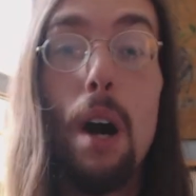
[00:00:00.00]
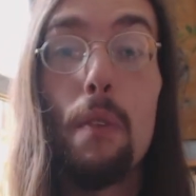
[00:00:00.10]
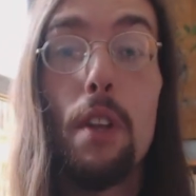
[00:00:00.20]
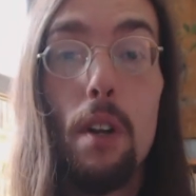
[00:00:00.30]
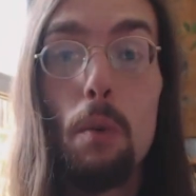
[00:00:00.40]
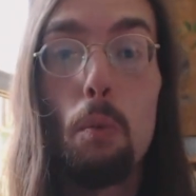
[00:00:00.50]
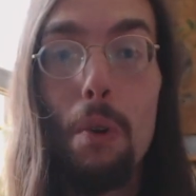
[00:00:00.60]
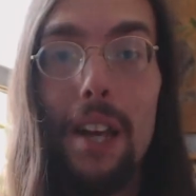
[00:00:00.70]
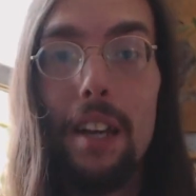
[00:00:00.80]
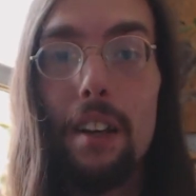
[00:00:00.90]
on their
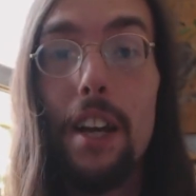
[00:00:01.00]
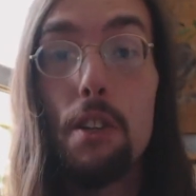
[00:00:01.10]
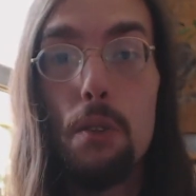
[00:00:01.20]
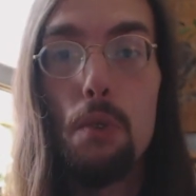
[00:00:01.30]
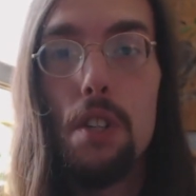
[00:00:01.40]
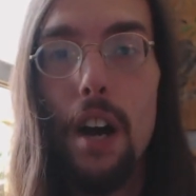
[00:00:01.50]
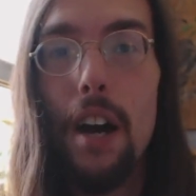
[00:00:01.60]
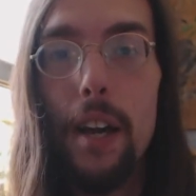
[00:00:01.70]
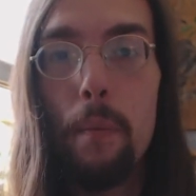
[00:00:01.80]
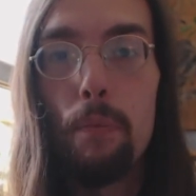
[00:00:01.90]
wedding night to
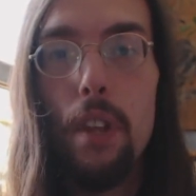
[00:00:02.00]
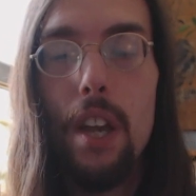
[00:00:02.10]
die,